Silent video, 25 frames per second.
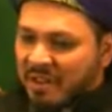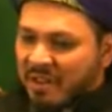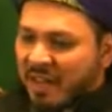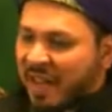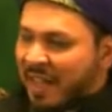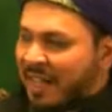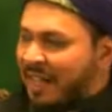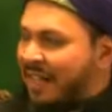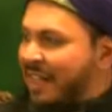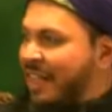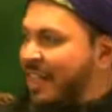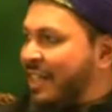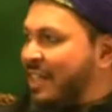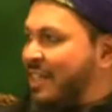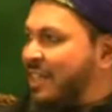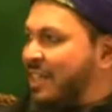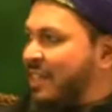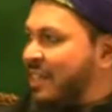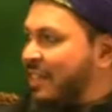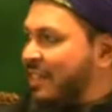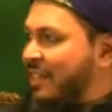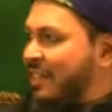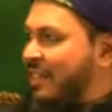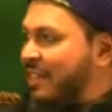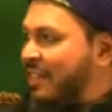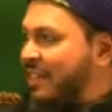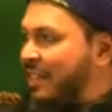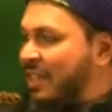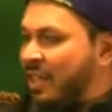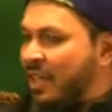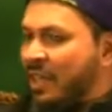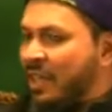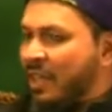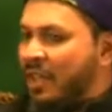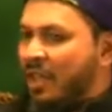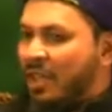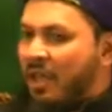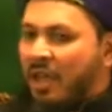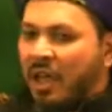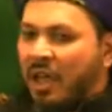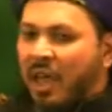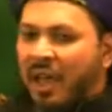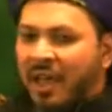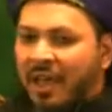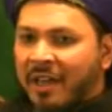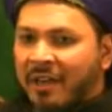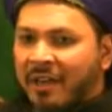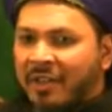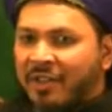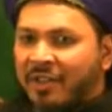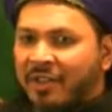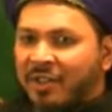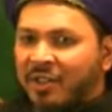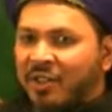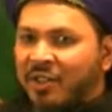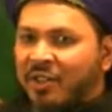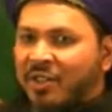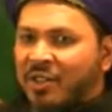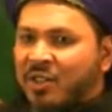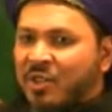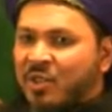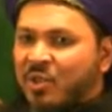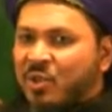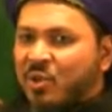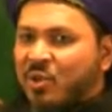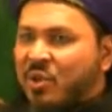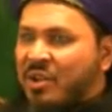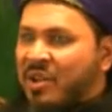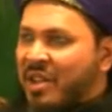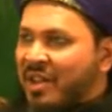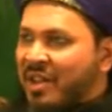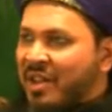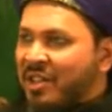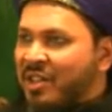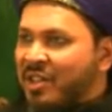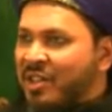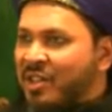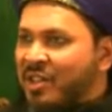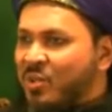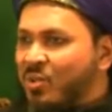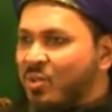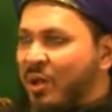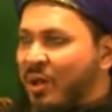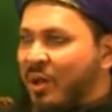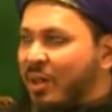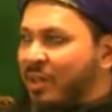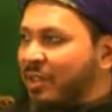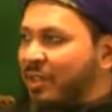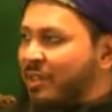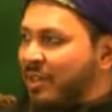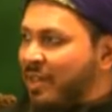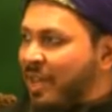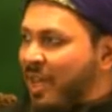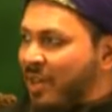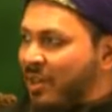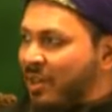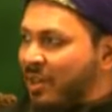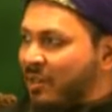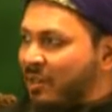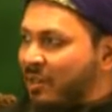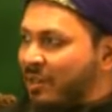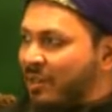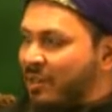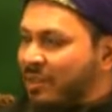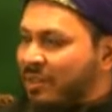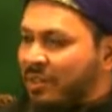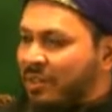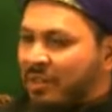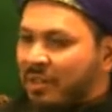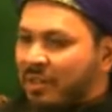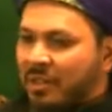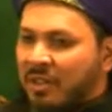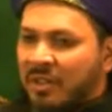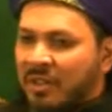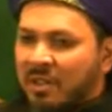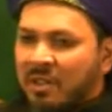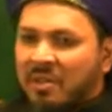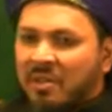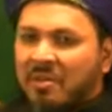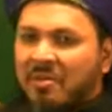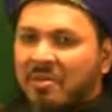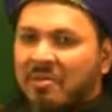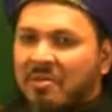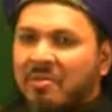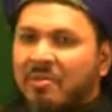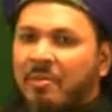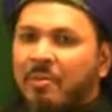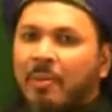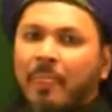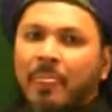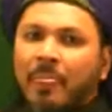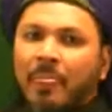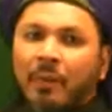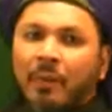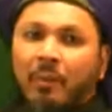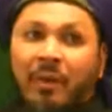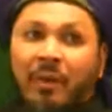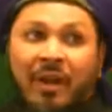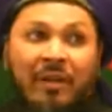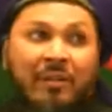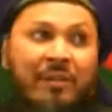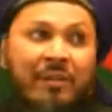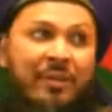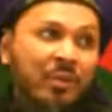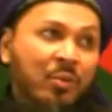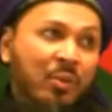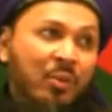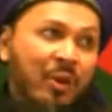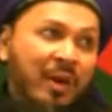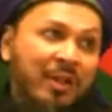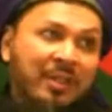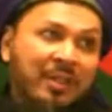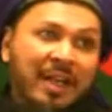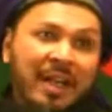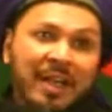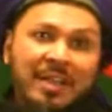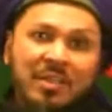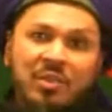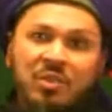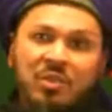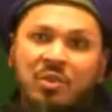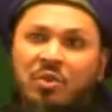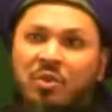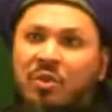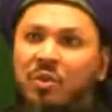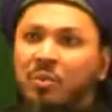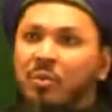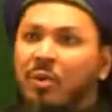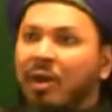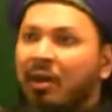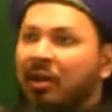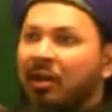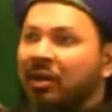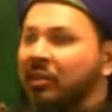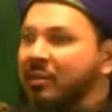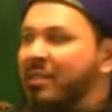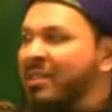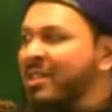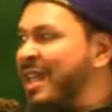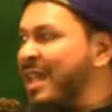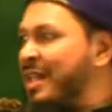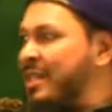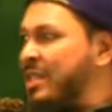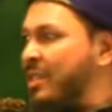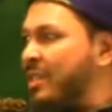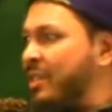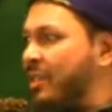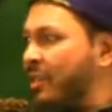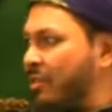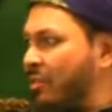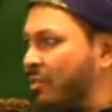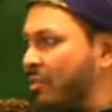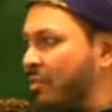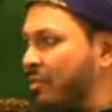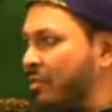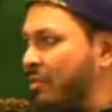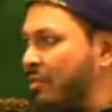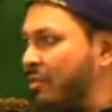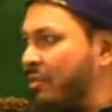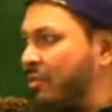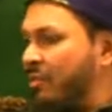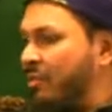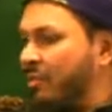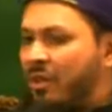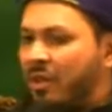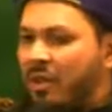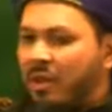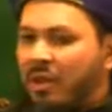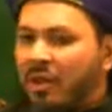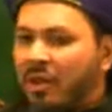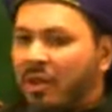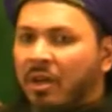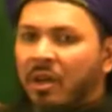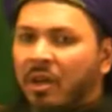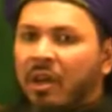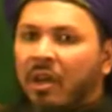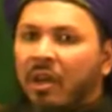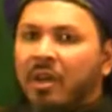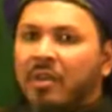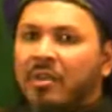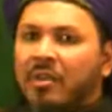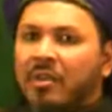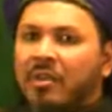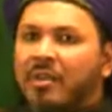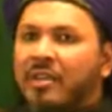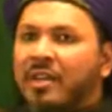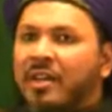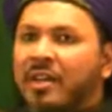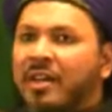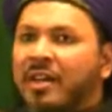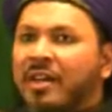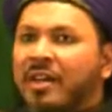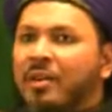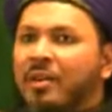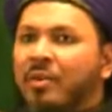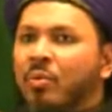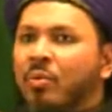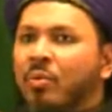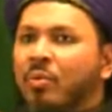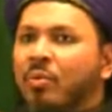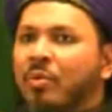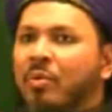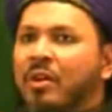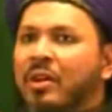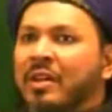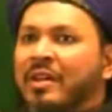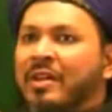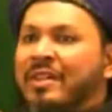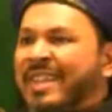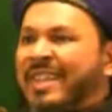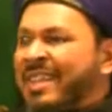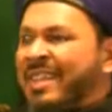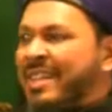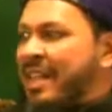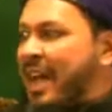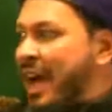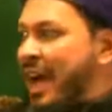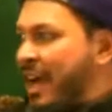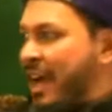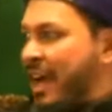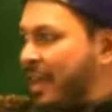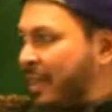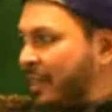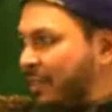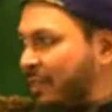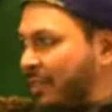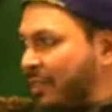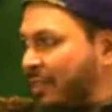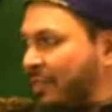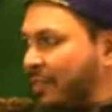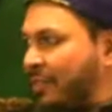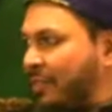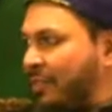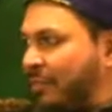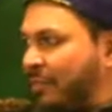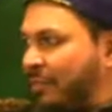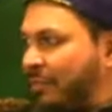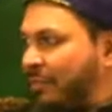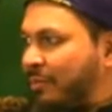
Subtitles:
like this. And this dunya, this world now, whatever the world has to, the world of the senses, the desires,